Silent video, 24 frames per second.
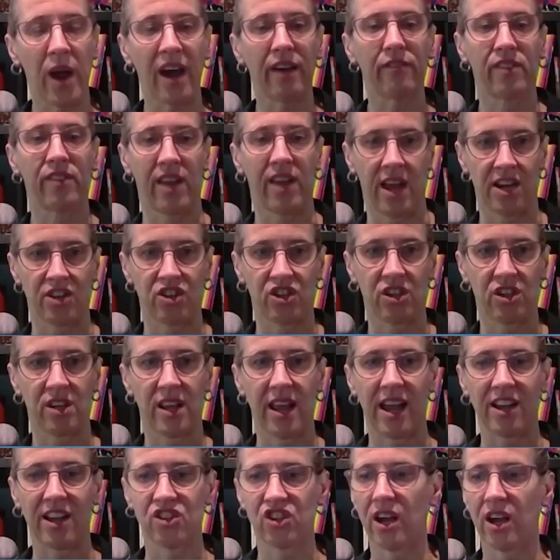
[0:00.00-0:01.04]
have cash in
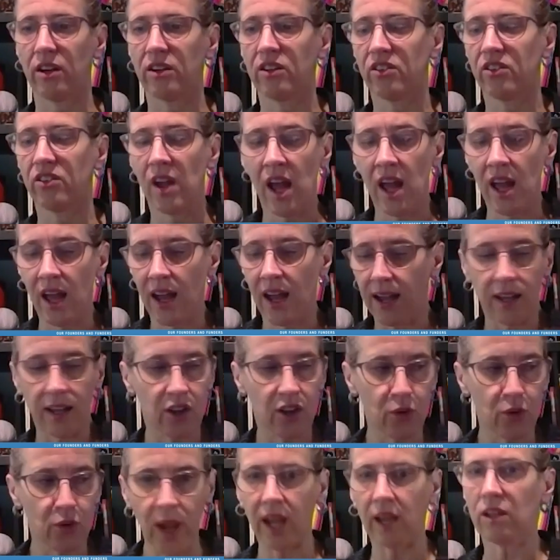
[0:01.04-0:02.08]
cash out is
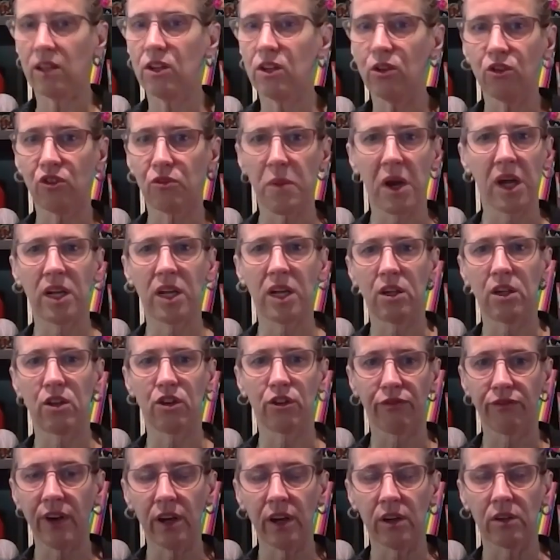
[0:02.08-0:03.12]
you can't use money in your
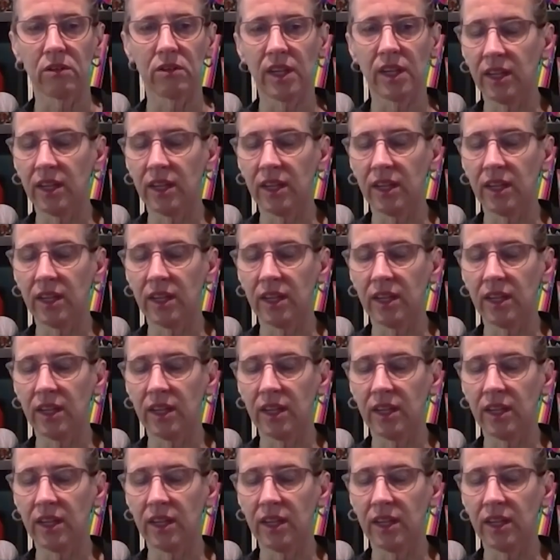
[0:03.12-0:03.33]
phone.